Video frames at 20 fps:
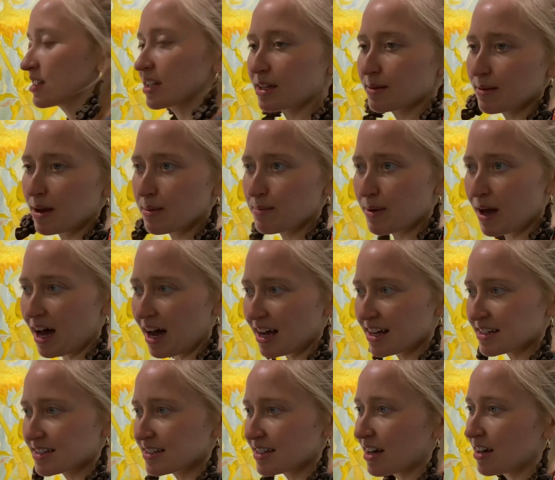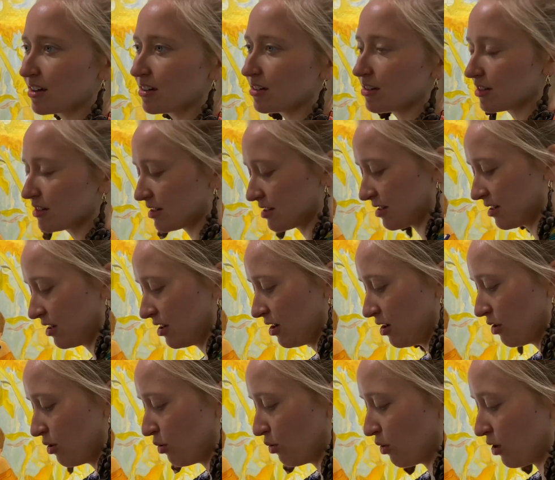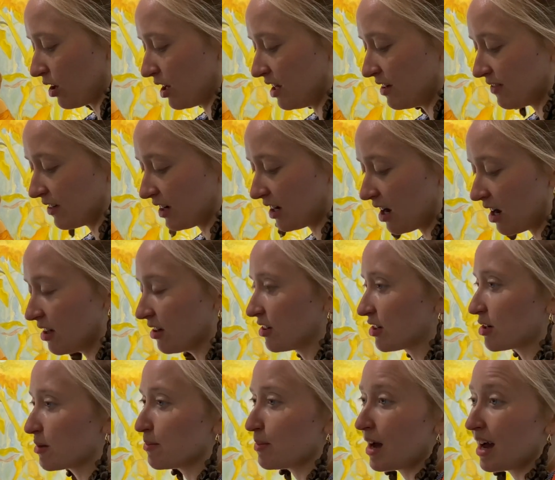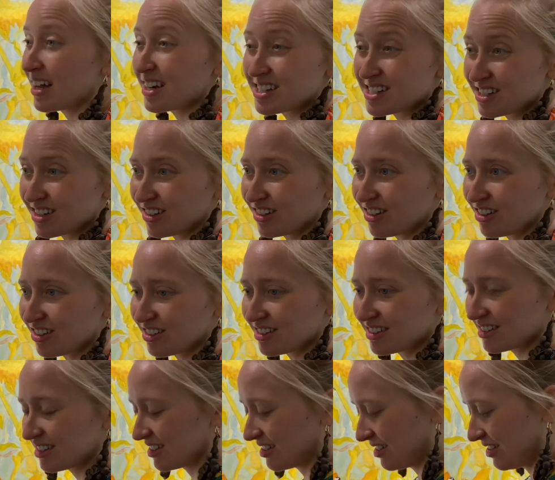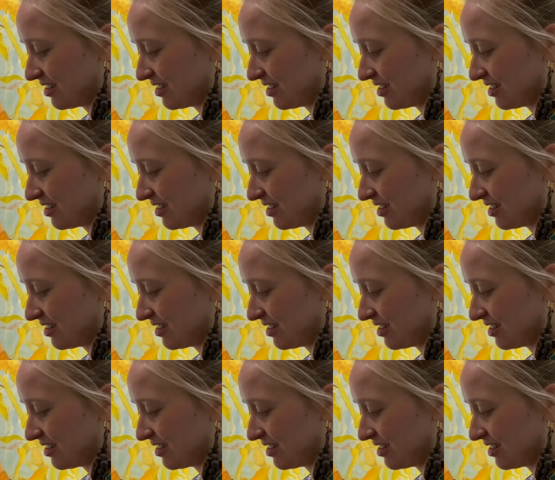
like my pastels or even colored pencils.